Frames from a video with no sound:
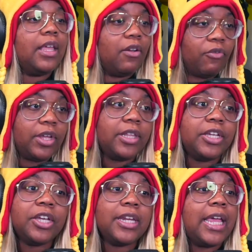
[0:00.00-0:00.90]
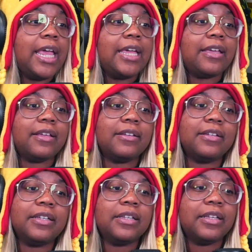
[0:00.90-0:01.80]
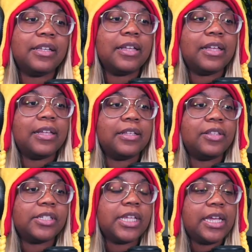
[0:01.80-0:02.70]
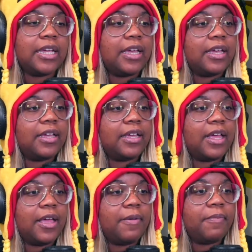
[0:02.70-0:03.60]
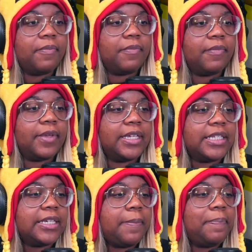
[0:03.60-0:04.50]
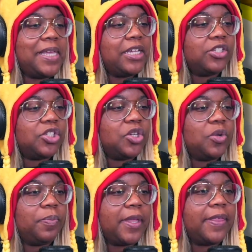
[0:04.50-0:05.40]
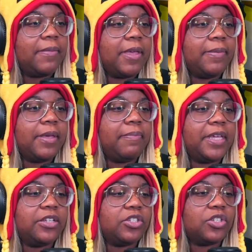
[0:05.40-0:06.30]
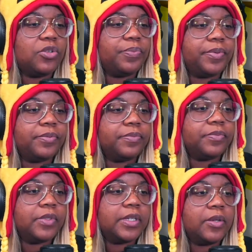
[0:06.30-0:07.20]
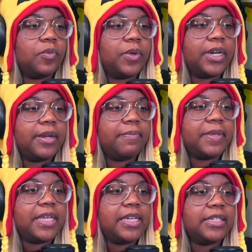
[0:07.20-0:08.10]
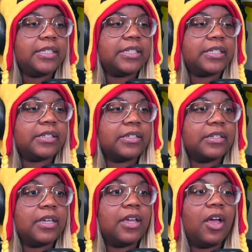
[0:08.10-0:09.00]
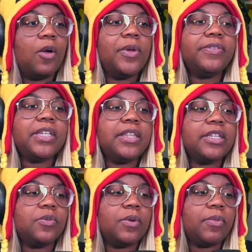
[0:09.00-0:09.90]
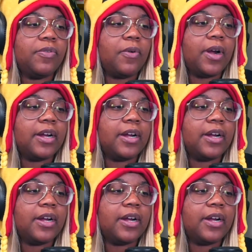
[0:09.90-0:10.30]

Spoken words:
Really good cake. Looks like is it a bean soup? I think maybe a bean soup. One of them beans. Oh, we've seen this one before.